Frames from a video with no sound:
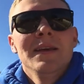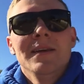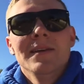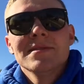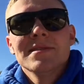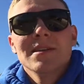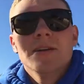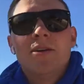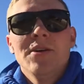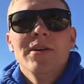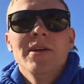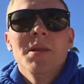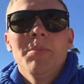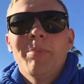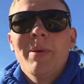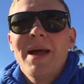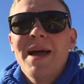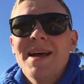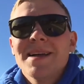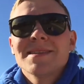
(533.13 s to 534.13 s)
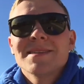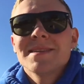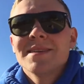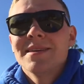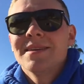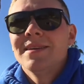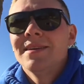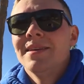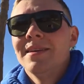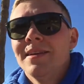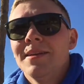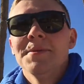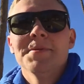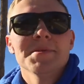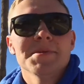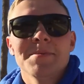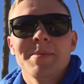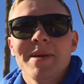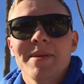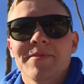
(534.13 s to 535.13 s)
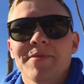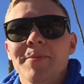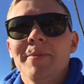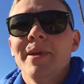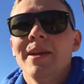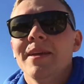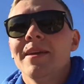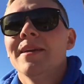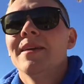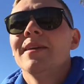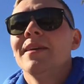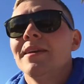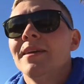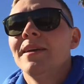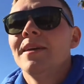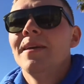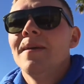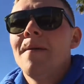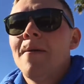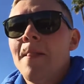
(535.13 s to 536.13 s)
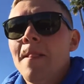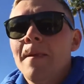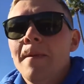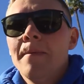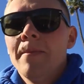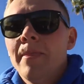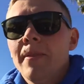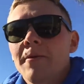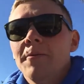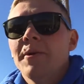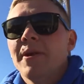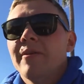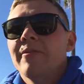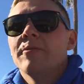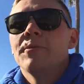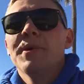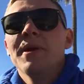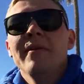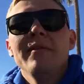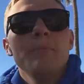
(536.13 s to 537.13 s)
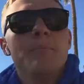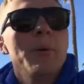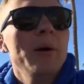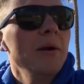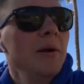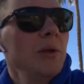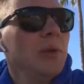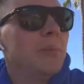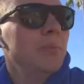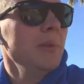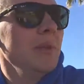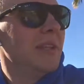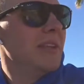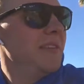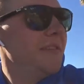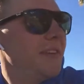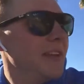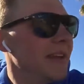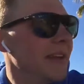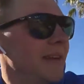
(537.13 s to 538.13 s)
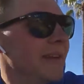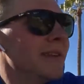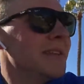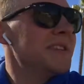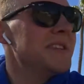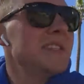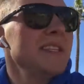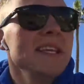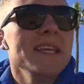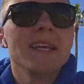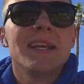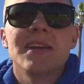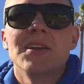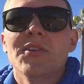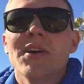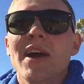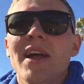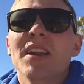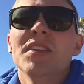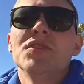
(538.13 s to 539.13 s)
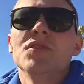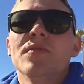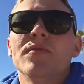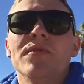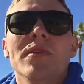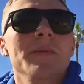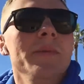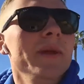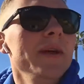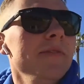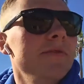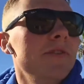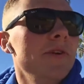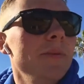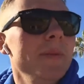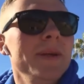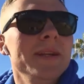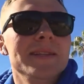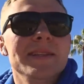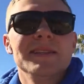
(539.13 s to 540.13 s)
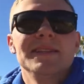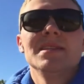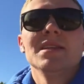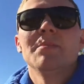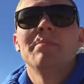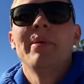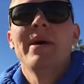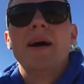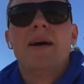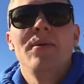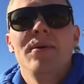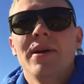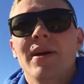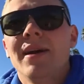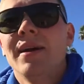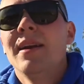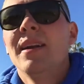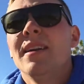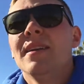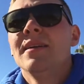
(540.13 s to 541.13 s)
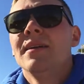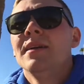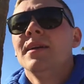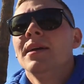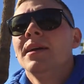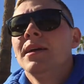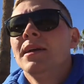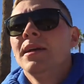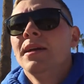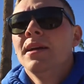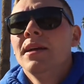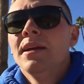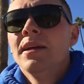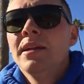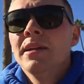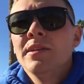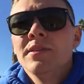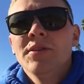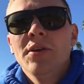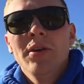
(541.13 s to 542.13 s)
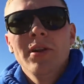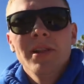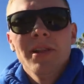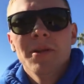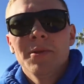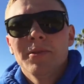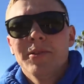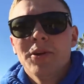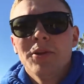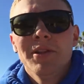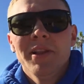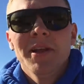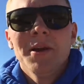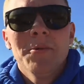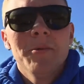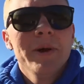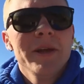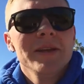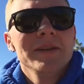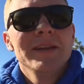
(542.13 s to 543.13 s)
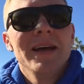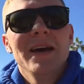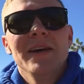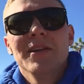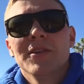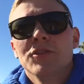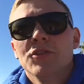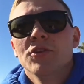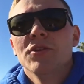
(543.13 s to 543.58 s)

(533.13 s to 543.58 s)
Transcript: It's like, oh, it will pass. It wasn't meant for me. Or whatever. Whatever power you believe in, seek gratitude from it, from it and seek power. Don't let, don't let it weigh you down and